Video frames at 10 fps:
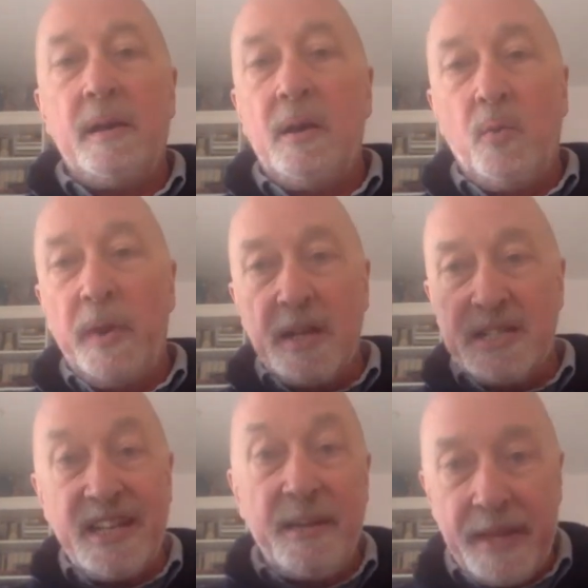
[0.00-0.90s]
We are
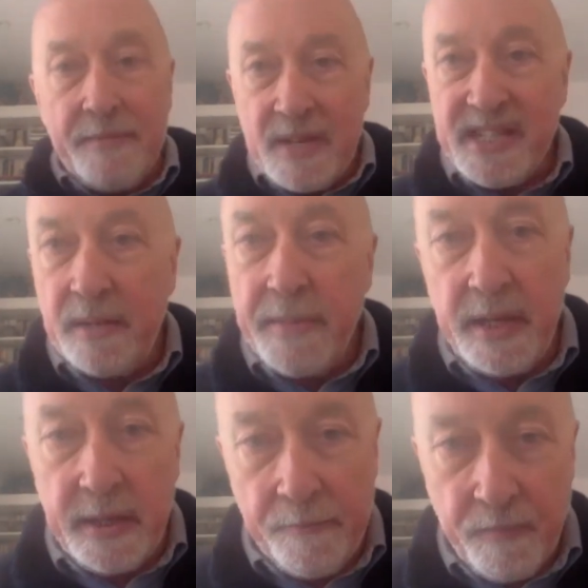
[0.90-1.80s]

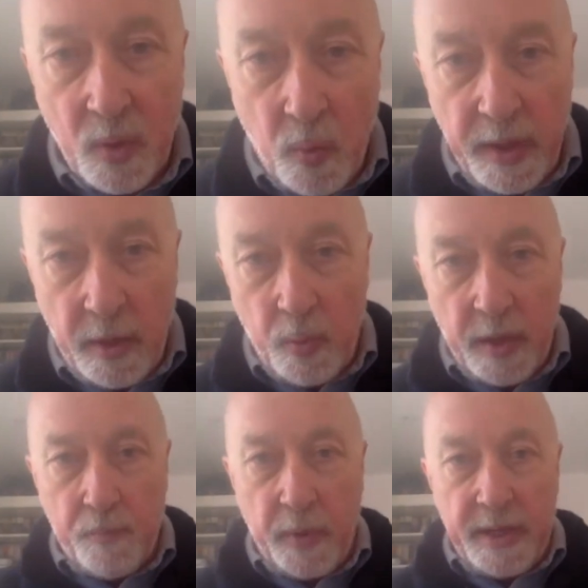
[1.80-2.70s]
silmi'in. We
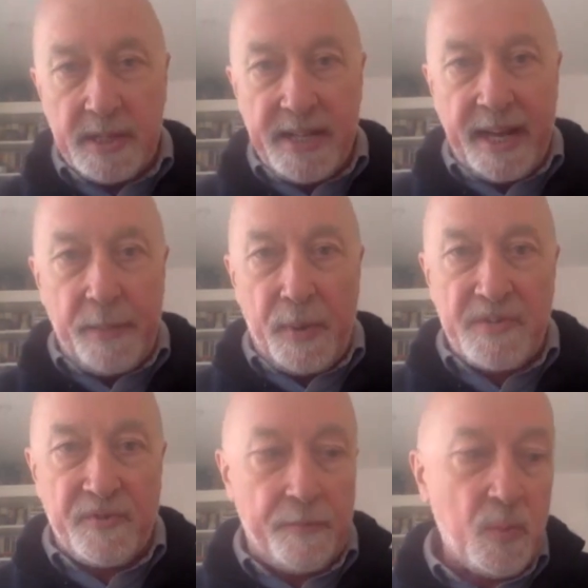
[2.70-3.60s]
are entirely
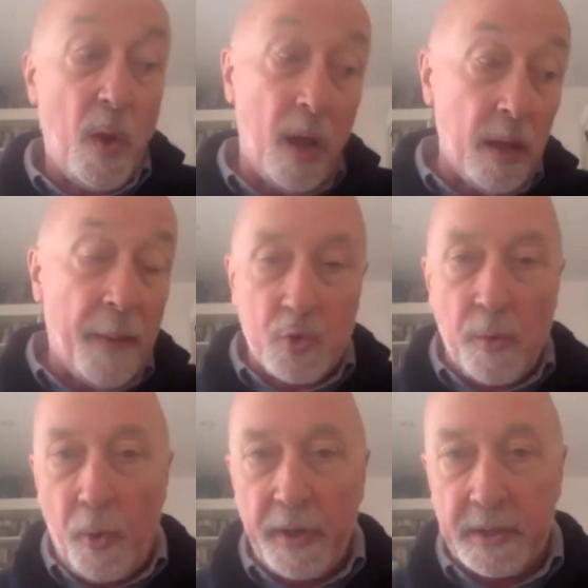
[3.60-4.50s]
peaceful. Well, up to
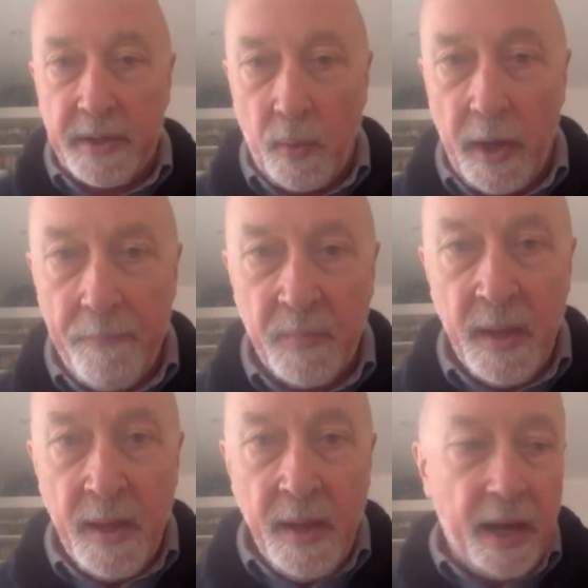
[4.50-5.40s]
a point they were.
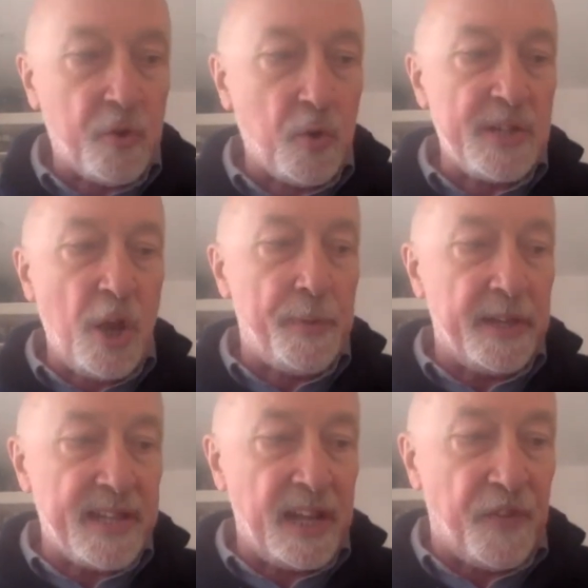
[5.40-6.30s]
And of course,
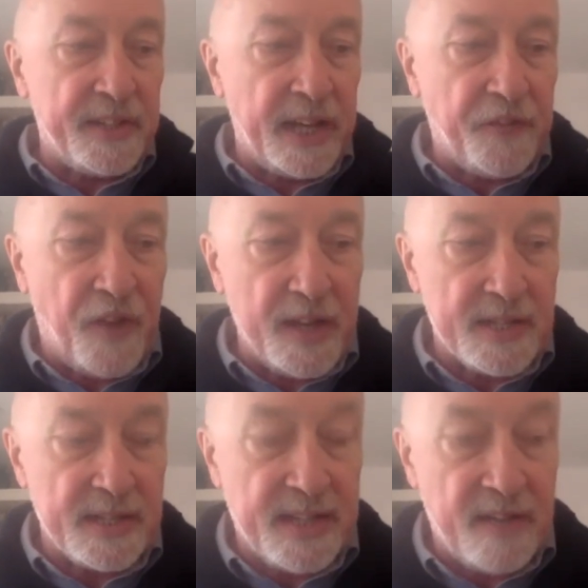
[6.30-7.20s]
nobody
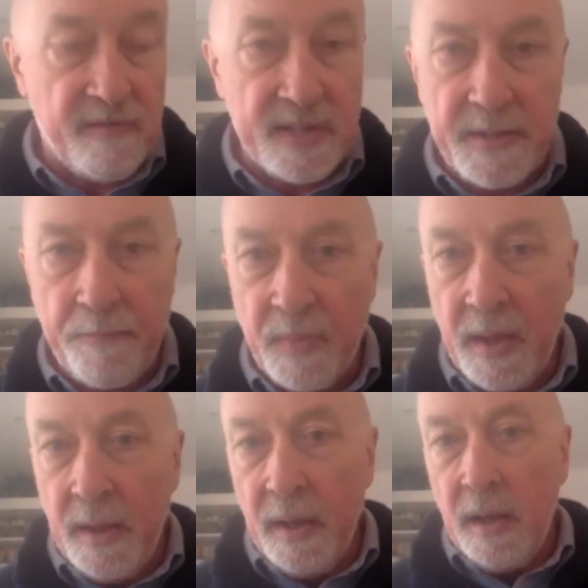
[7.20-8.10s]
self-identifies as a terrorist.
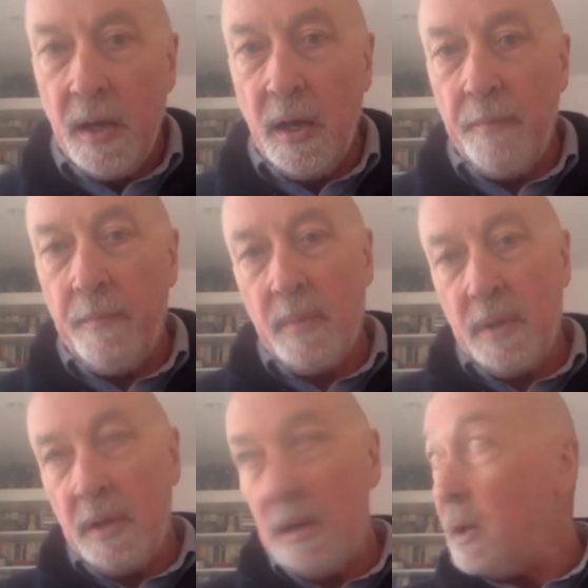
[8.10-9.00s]
But
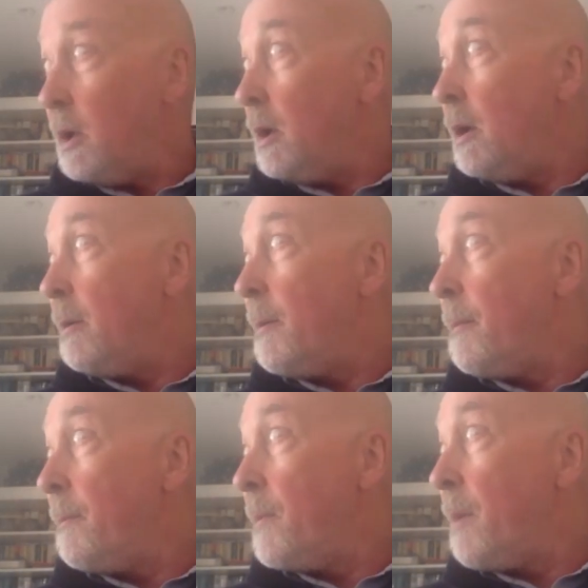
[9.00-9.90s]

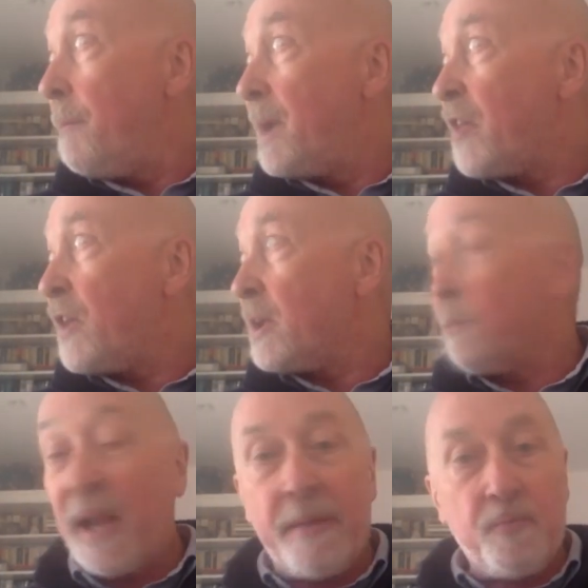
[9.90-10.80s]

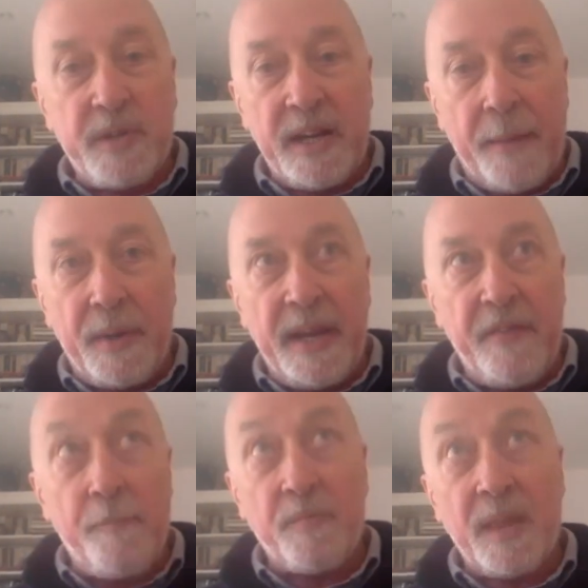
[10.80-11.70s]
did I believe
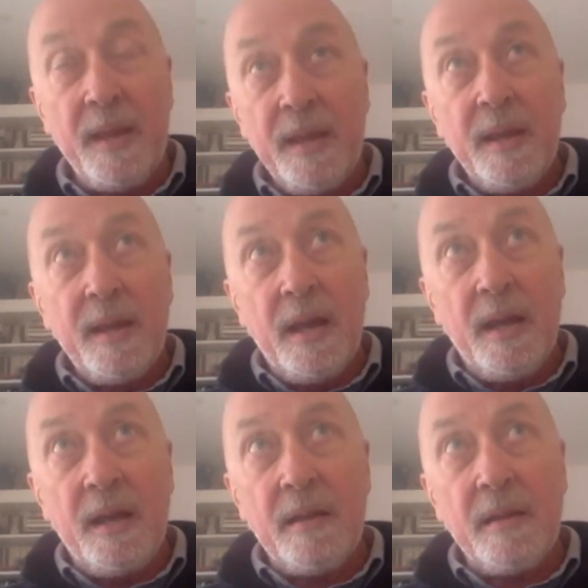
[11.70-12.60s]
them?
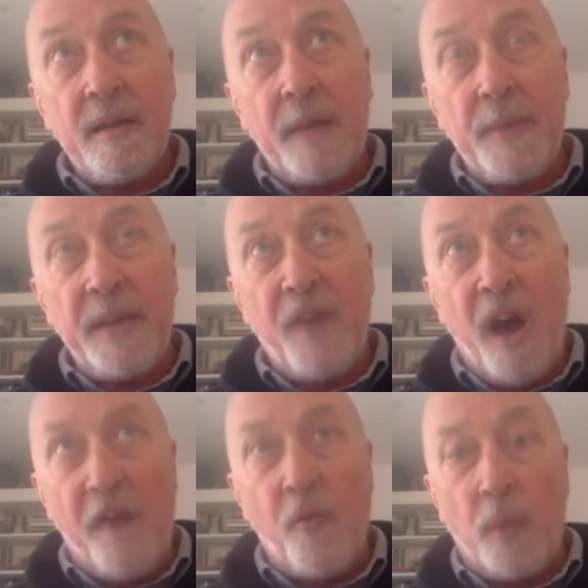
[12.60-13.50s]
I believe
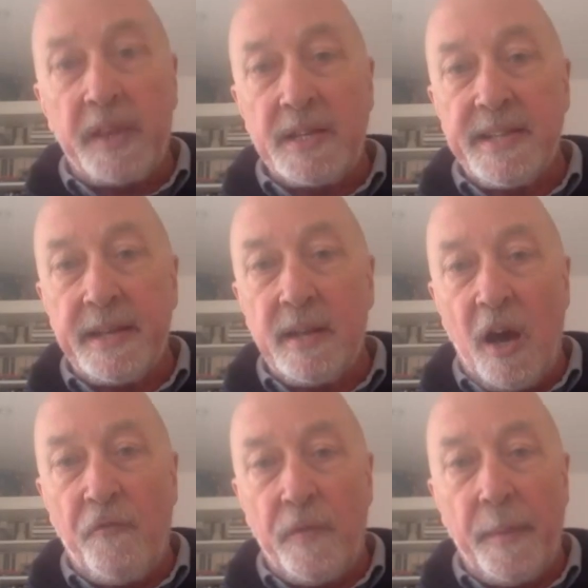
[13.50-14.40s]
half of what they said, and
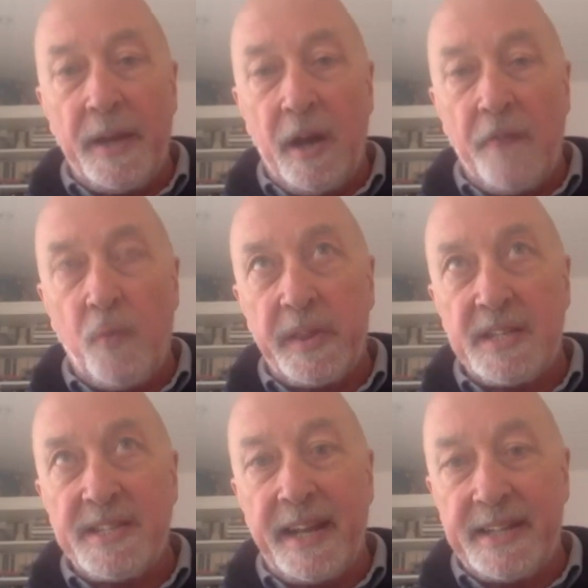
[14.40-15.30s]
half of what
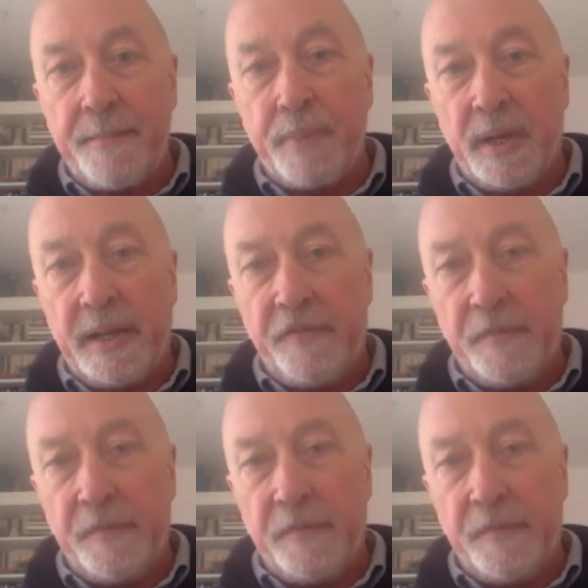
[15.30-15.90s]
they said I didn't believe.